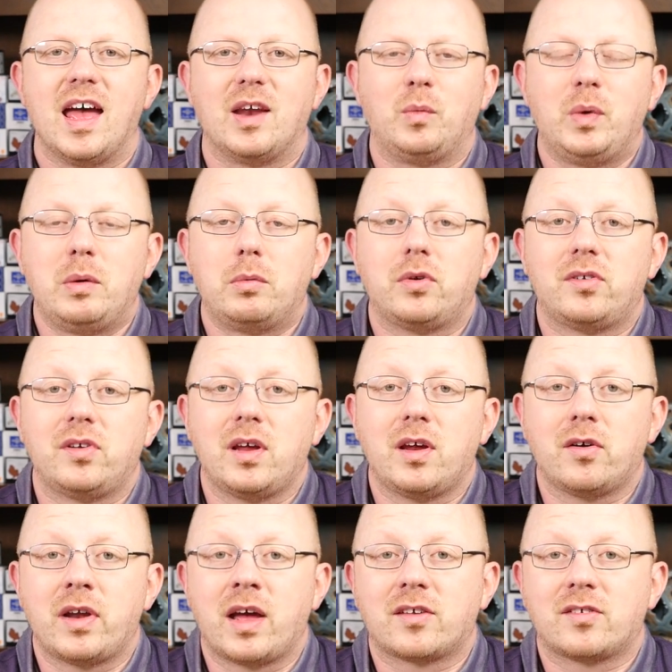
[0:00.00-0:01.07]
And we will see you
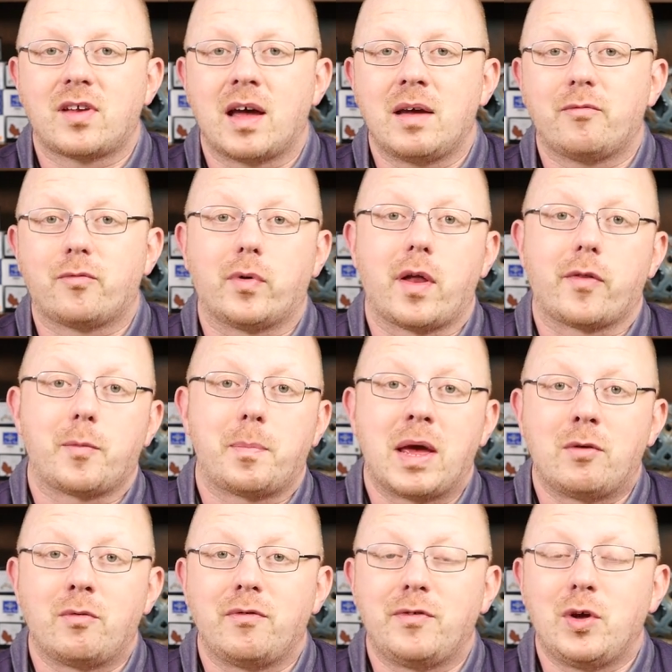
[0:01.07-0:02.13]
here next time for another
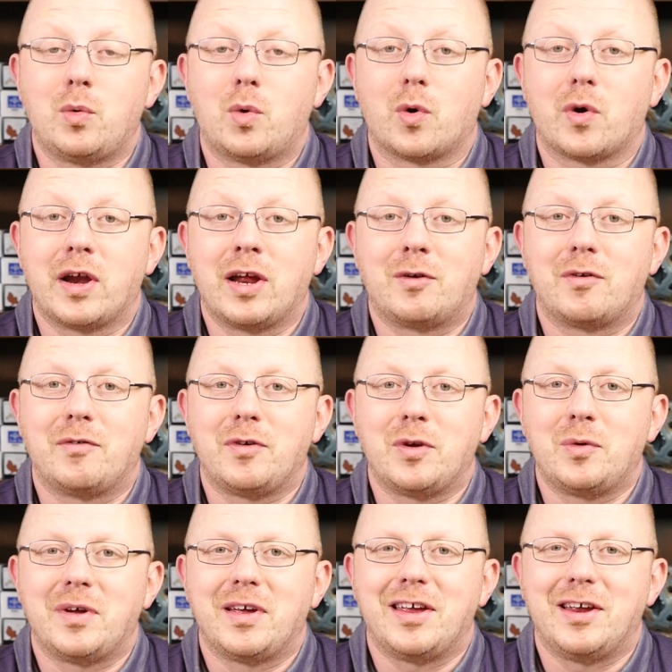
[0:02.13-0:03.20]
pen review or ink
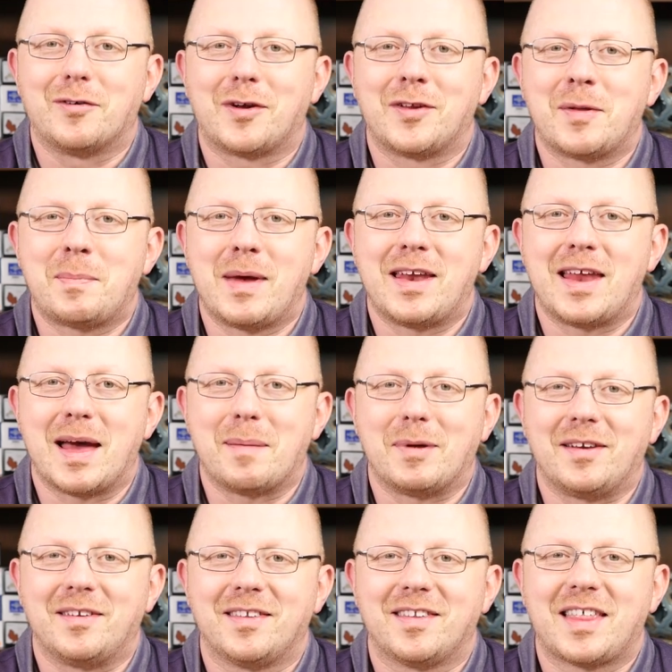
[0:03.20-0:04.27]
review here on the Pen
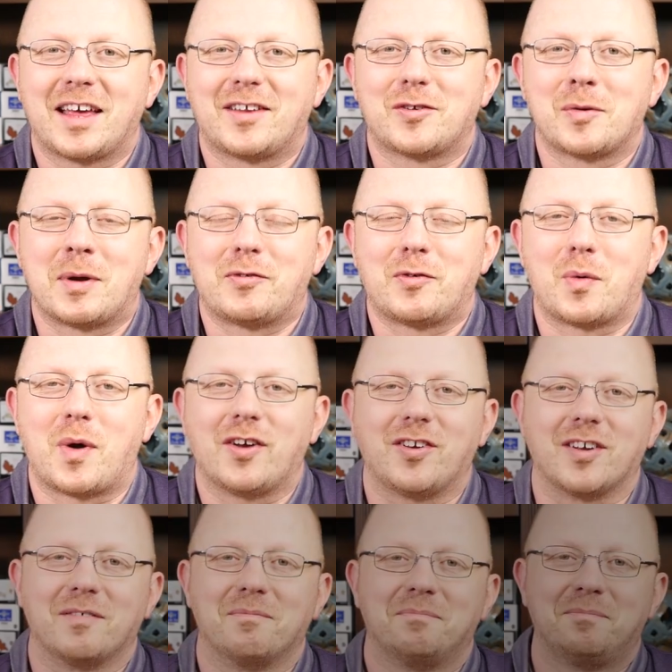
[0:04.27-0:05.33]
Habit. Thanks so much for watching.